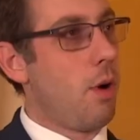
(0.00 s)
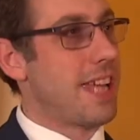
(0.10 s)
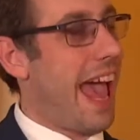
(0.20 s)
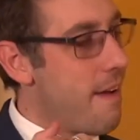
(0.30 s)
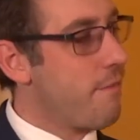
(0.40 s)

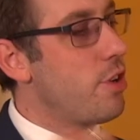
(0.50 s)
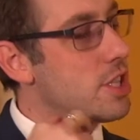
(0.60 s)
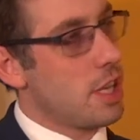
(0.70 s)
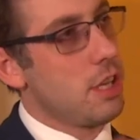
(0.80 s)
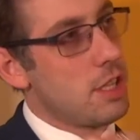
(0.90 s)
was every
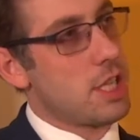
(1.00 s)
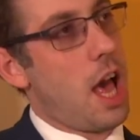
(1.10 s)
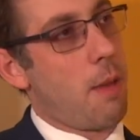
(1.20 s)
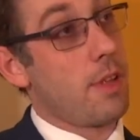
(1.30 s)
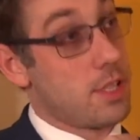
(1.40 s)
single
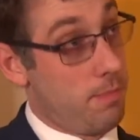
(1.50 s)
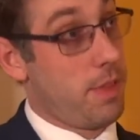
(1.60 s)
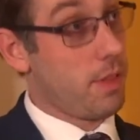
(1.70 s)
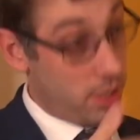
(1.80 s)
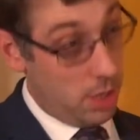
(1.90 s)
time that
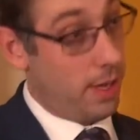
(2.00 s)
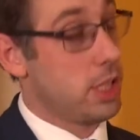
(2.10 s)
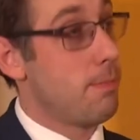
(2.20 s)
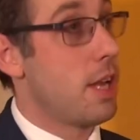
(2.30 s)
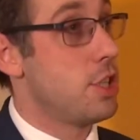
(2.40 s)
something that you
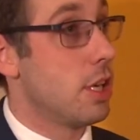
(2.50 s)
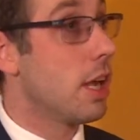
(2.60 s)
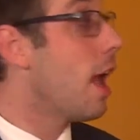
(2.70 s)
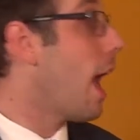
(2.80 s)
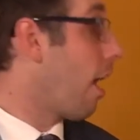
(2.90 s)
actually
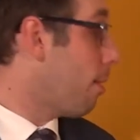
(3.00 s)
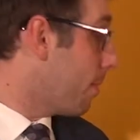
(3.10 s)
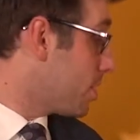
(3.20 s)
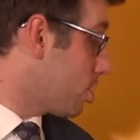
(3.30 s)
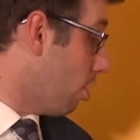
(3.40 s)
mentioned, I
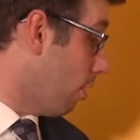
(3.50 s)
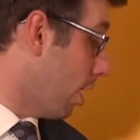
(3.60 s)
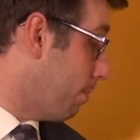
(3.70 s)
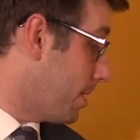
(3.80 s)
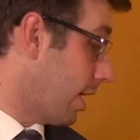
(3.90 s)
remember the
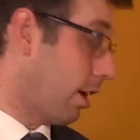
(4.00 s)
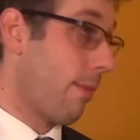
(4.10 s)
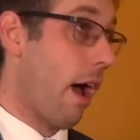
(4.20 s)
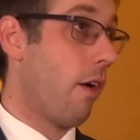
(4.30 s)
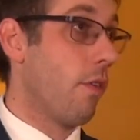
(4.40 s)
story particularly
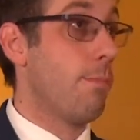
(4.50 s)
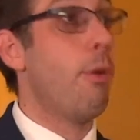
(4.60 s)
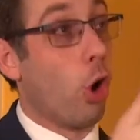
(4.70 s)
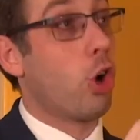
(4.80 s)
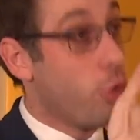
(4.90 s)
about the
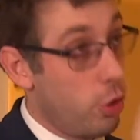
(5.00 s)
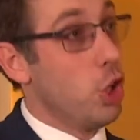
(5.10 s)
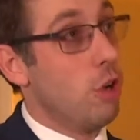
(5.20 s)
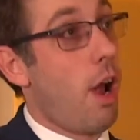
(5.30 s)
book that you